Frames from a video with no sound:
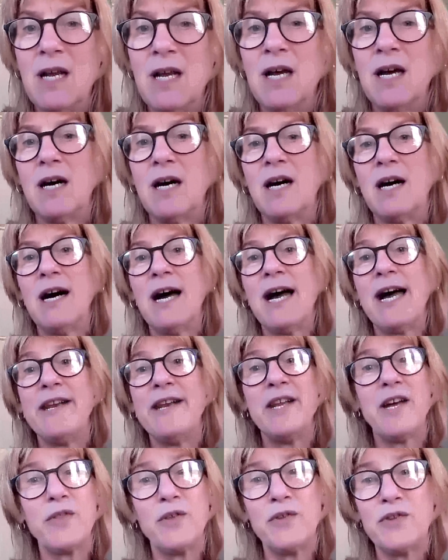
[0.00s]

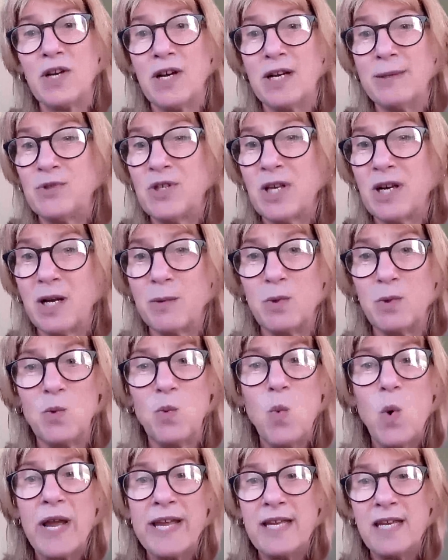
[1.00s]
and other times that I would
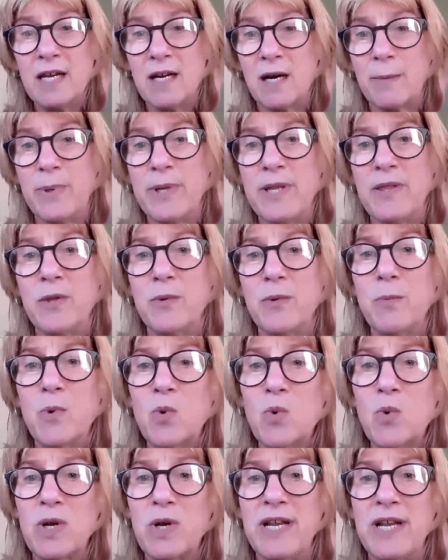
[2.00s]
wake up in the
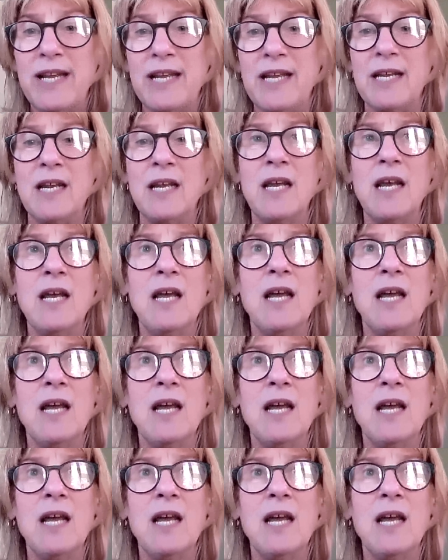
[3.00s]
morning